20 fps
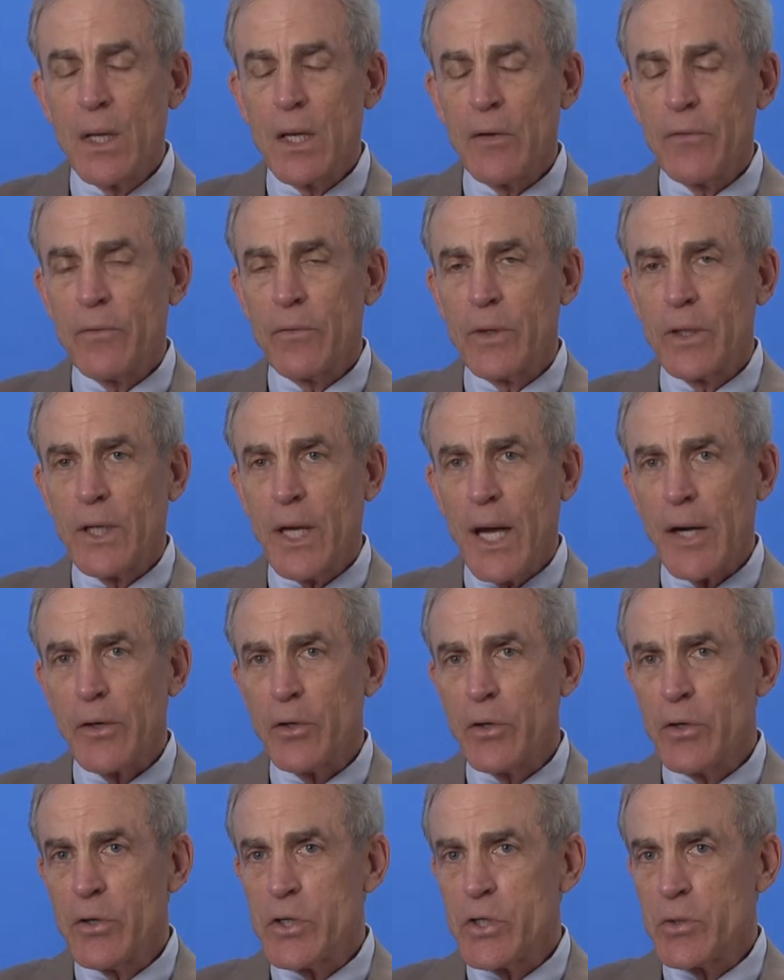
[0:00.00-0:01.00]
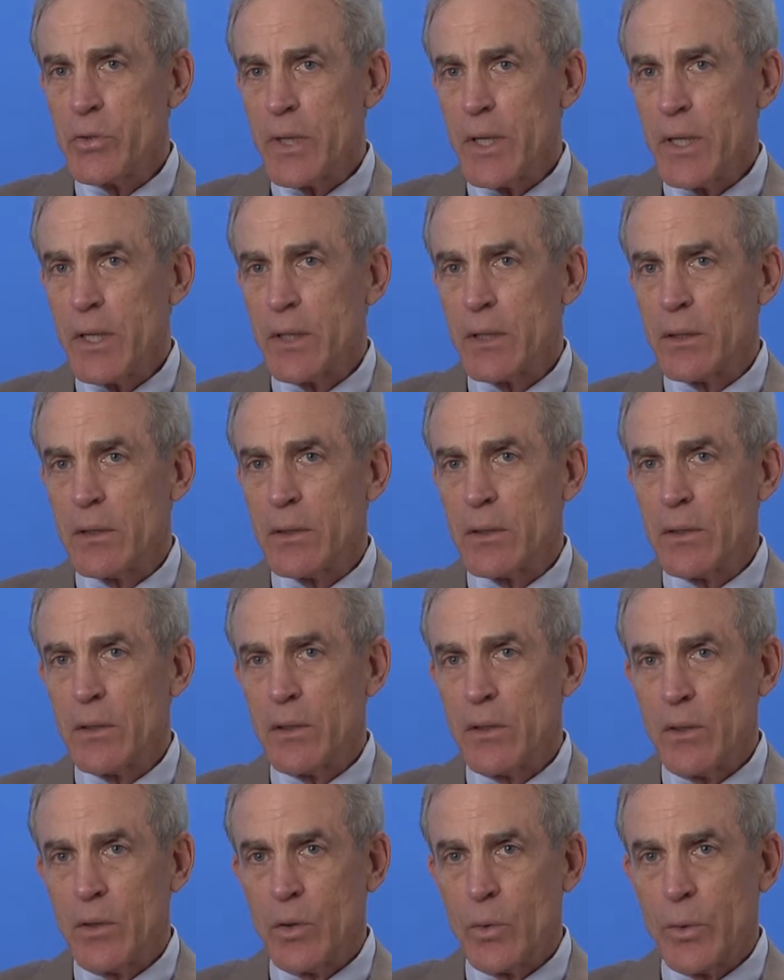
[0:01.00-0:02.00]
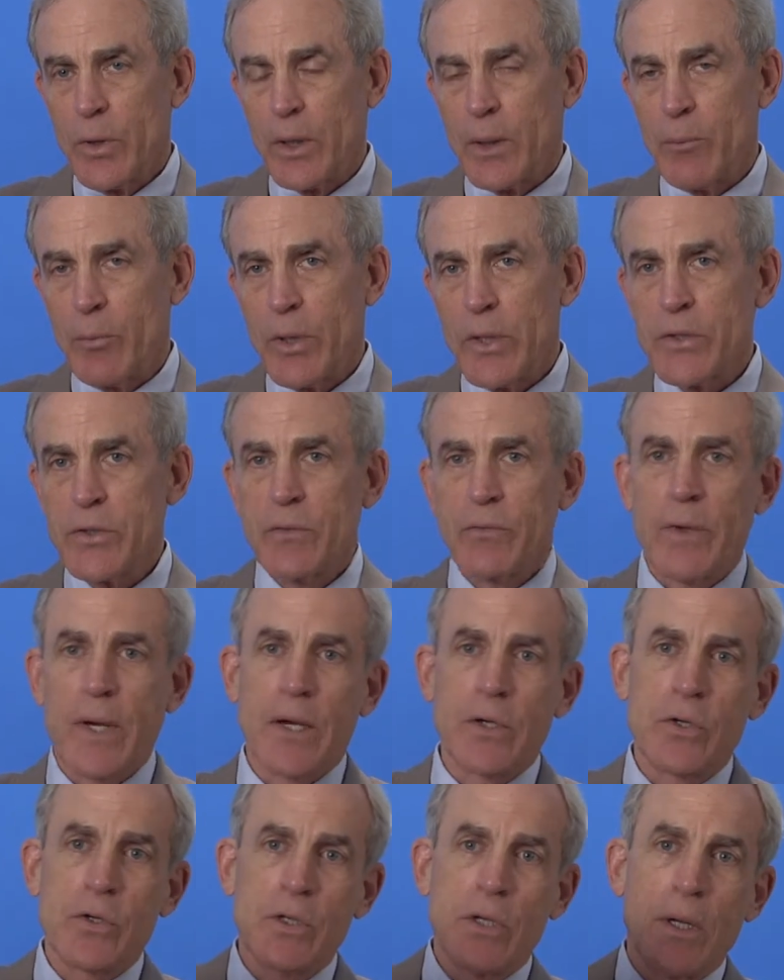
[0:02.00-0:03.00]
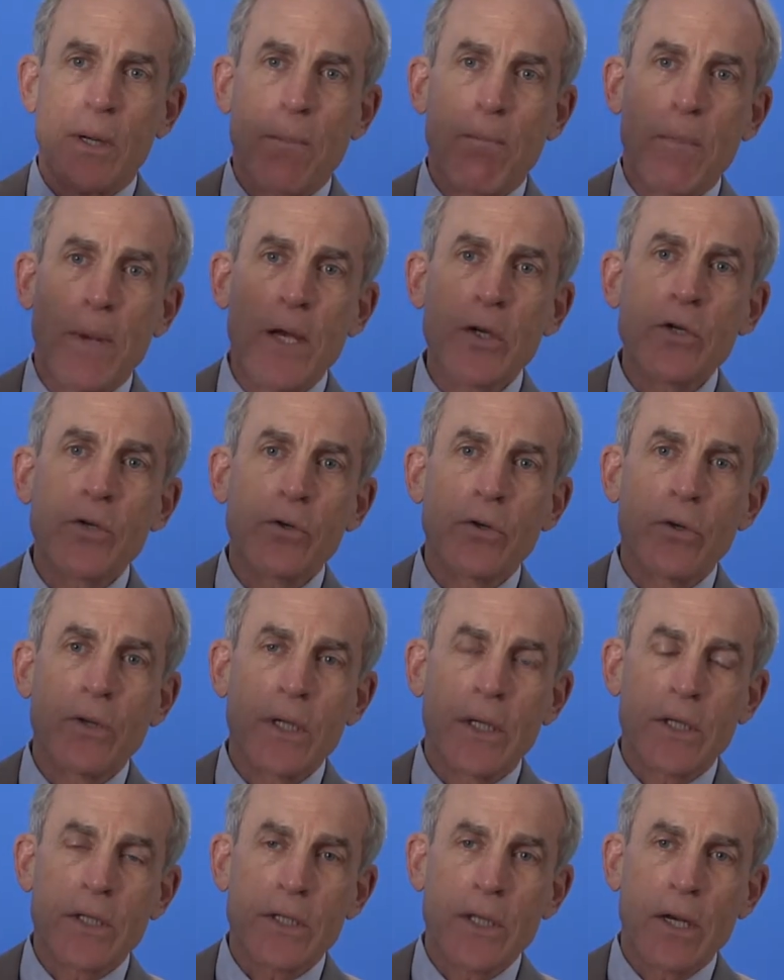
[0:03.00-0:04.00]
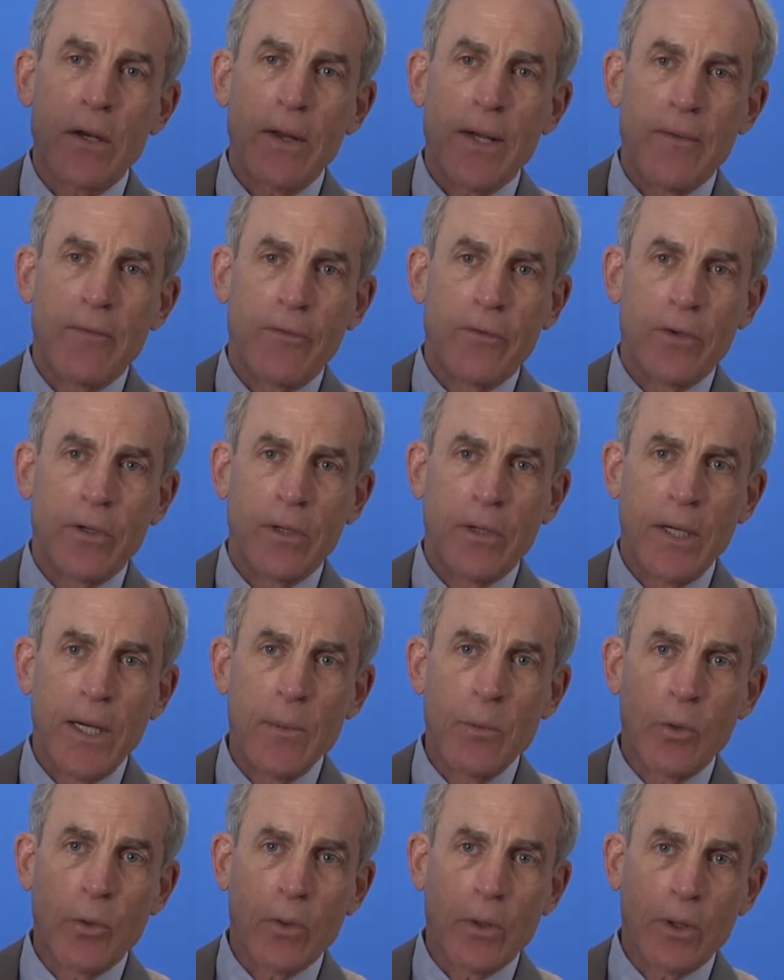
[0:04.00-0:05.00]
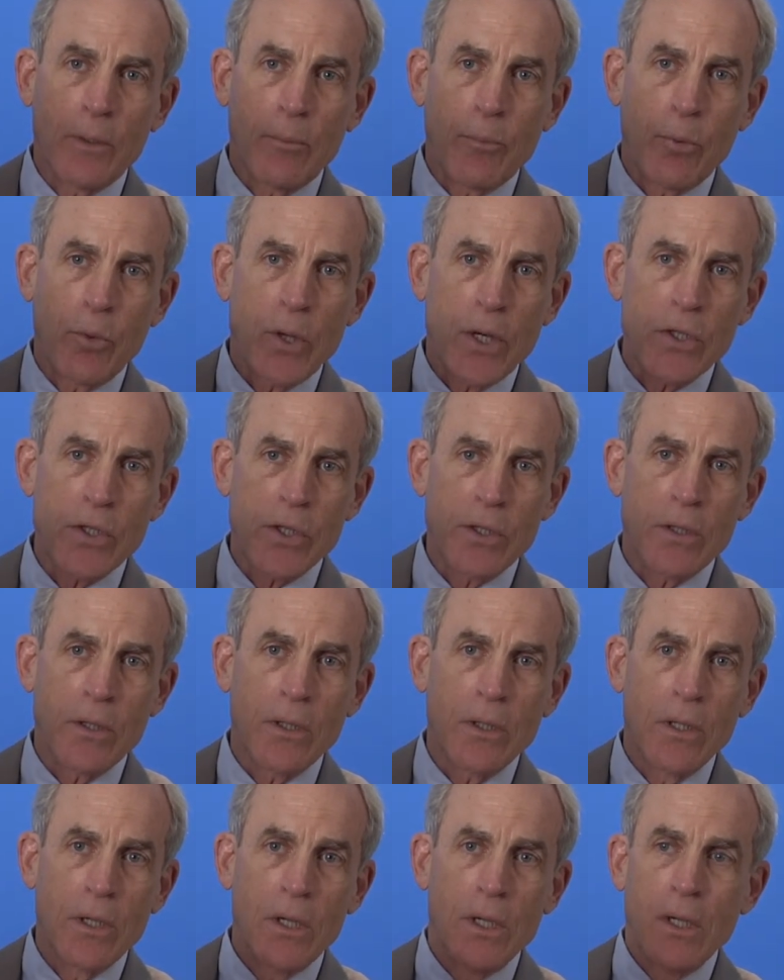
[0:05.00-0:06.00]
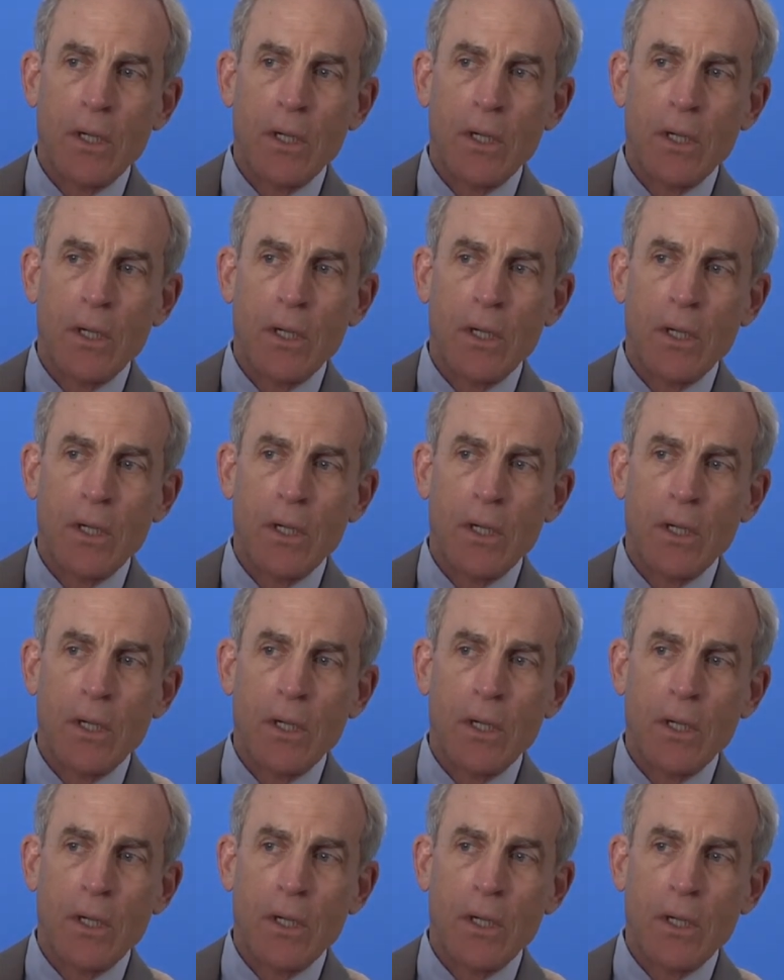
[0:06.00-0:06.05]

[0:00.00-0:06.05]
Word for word: If the doctor who's treating you with a compression fracture is going to measure the extent of that vertebral compression